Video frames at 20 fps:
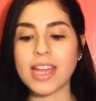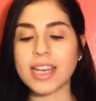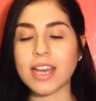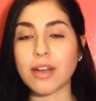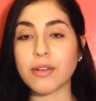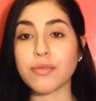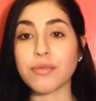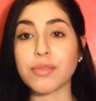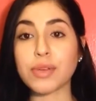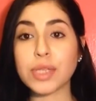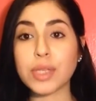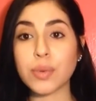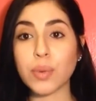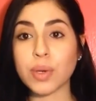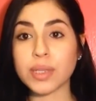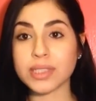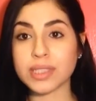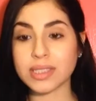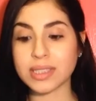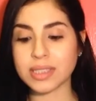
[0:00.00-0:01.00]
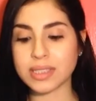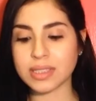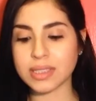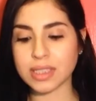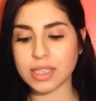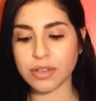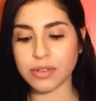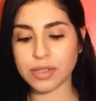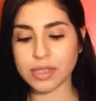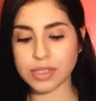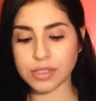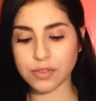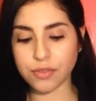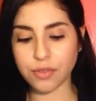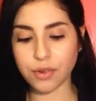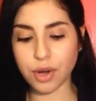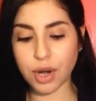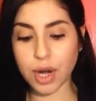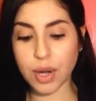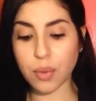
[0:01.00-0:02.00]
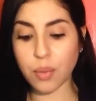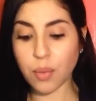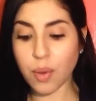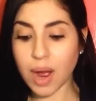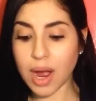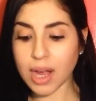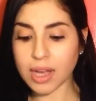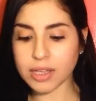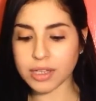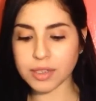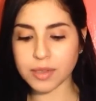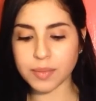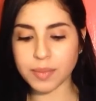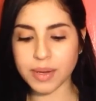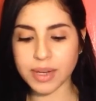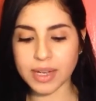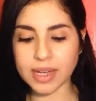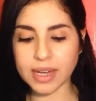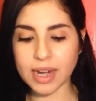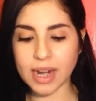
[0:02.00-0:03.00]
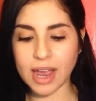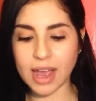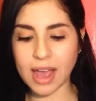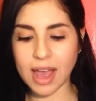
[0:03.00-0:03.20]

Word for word: I really wanted these earrings for a while, but